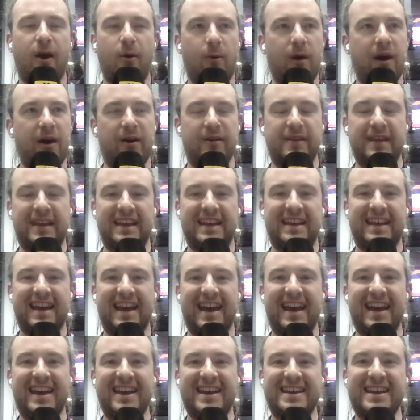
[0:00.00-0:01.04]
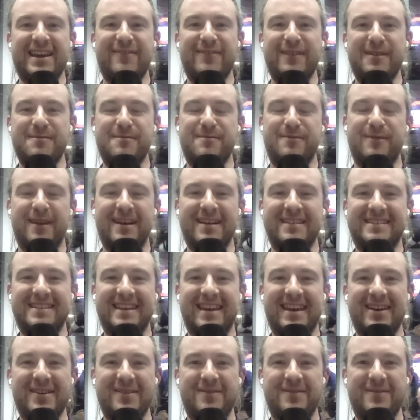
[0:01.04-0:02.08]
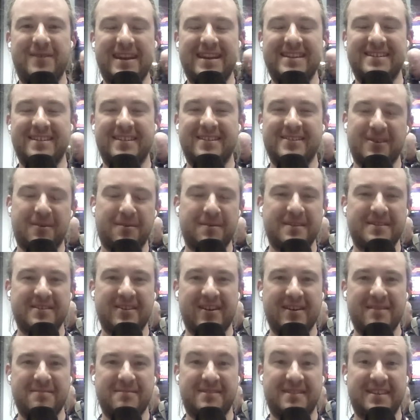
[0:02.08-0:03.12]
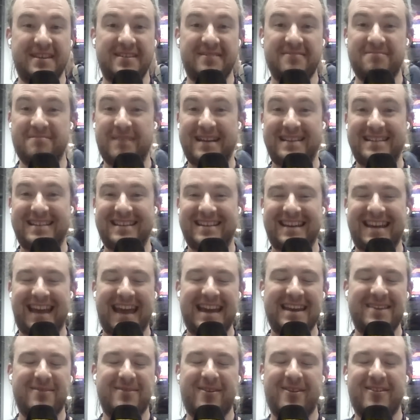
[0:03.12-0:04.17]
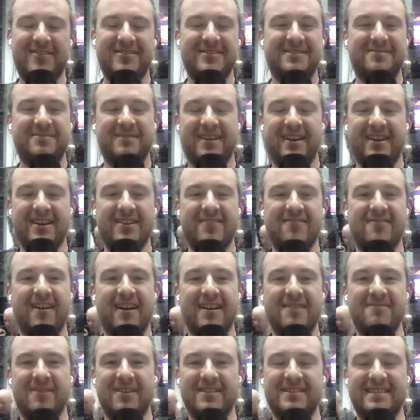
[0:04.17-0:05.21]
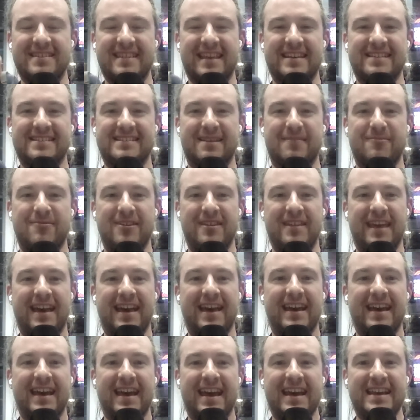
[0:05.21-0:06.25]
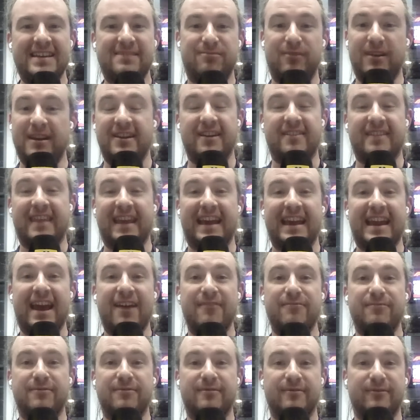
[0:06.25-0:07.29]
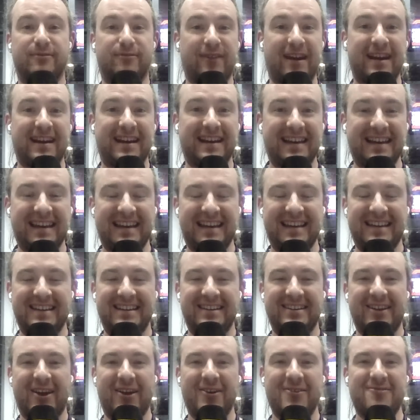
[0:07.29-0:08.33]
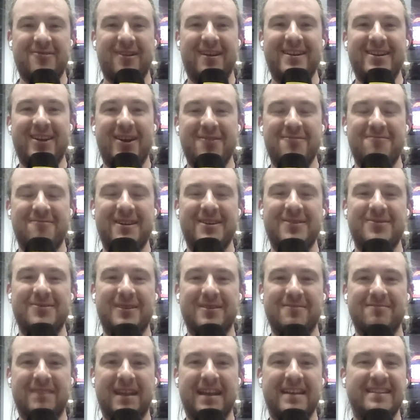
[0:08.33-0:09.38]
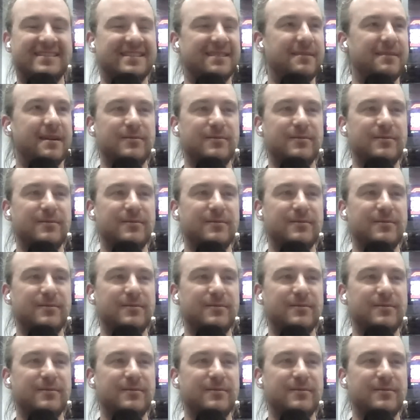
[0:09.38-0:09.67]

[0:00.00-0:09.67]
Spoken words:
Well, I think you definitely prefer to finish at the top of the times than basically anywhere else. But no, you're right, Martin. That summary there is pretty good. They can have, frankly, no real complaints.